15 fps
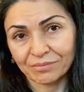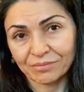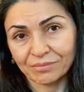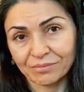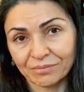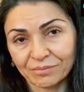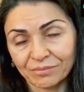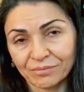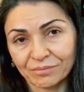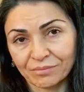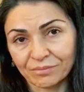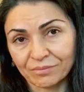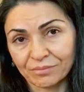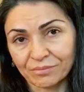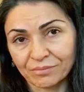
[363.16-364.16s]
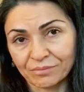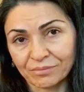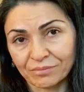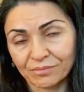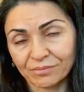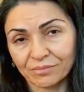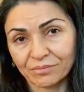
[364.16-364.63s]

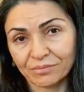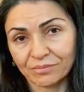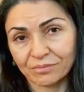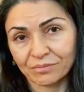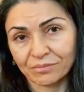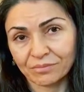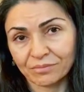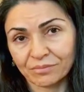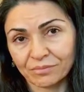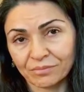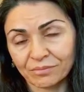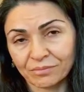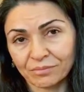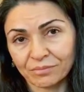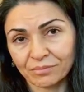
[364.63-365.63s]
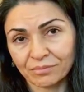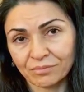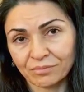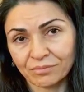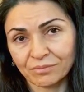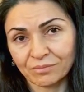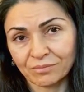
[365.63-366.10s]
[no speech]